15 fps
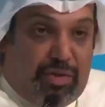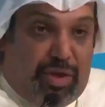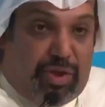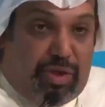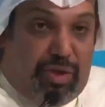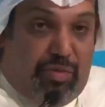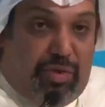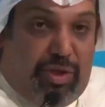We
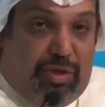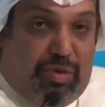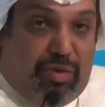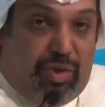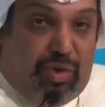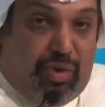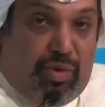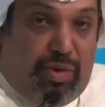need to ensure
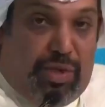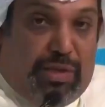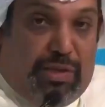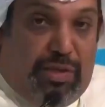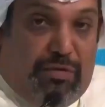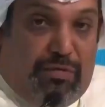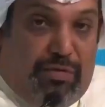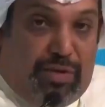that the
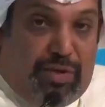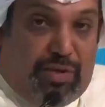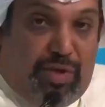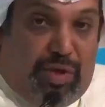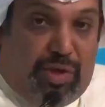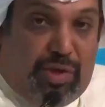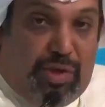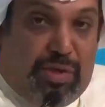infrastructure